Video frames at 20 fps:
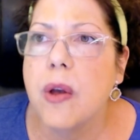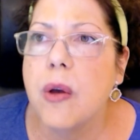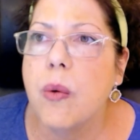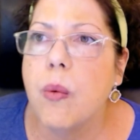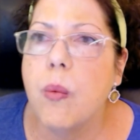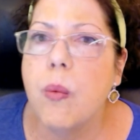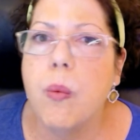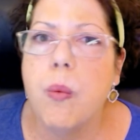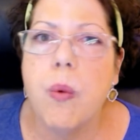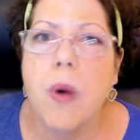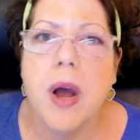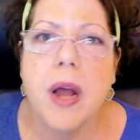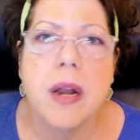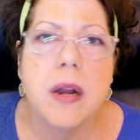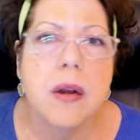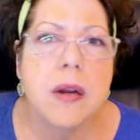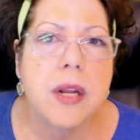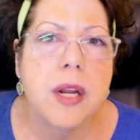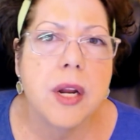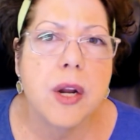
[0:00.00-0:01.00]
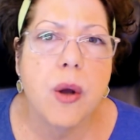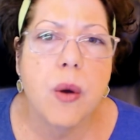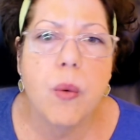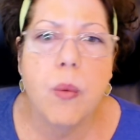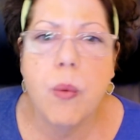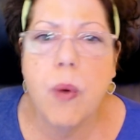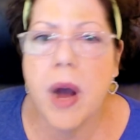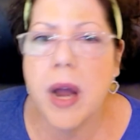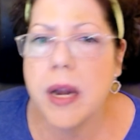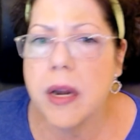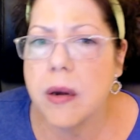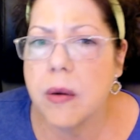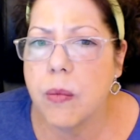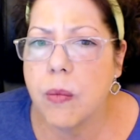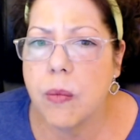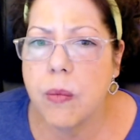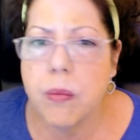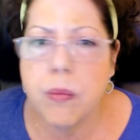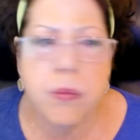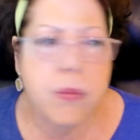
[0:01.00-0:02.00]
What do you
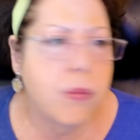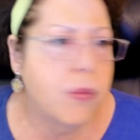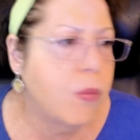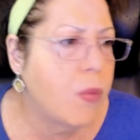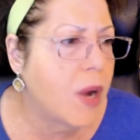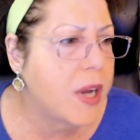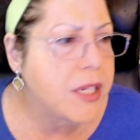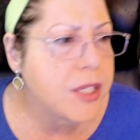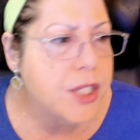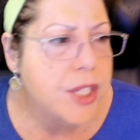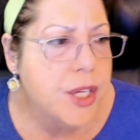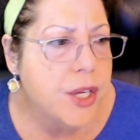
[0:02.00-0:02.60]
want